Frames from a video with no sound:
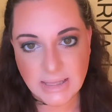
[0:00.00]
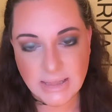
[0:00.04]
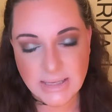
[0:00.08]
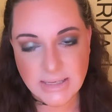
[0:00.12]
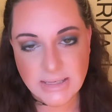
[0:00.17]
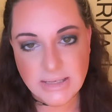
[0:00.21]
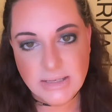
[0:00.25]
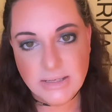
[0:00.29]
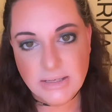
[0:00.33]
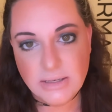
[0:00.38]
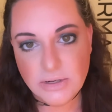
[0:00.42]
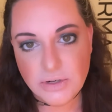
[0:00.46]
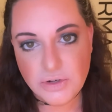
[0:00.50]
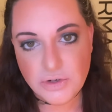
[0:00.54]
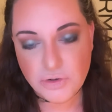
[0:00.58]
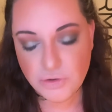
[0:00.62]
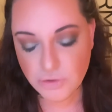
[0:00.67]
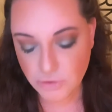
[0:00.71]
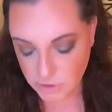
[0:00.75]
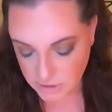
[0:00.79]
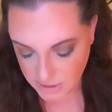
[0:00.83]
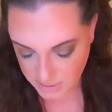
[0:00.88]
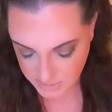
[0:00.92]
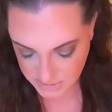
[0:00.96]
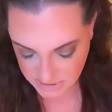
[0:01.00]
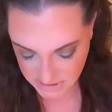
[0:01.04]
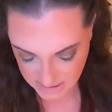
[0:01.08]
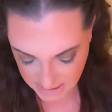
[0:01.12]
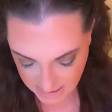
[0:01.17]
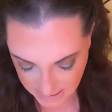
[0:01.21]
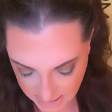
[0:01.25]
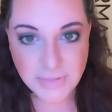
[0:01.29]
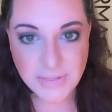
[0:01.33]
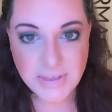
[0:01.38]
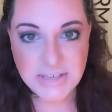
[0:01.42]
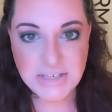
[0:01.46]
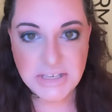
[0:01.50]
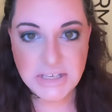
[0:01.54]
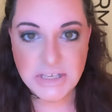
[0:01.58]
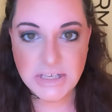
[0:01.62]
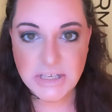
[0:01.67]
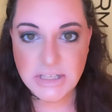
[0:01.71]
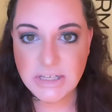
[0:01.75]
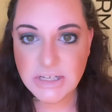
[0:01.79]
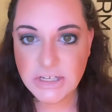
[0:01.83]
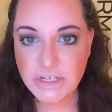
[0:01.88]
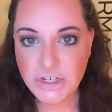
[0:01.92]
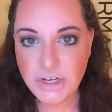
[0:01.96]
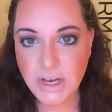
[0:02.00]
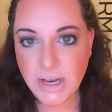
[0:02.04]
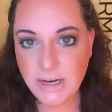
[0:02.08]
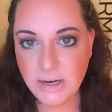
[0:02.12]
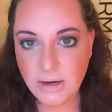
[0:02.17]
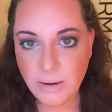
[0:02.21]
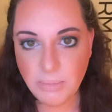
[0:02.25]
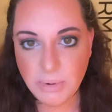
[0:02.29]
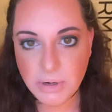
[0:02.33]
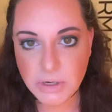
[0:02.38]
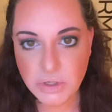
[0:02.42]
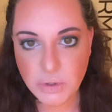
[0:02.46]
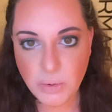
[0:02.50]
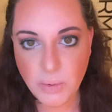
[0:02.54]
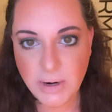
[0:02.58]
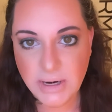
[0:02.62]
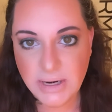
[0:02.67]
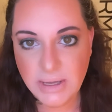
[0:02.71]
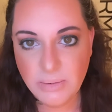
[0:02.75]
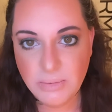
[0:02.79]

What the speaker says: This is a true lipstick. This is in the shade number 20,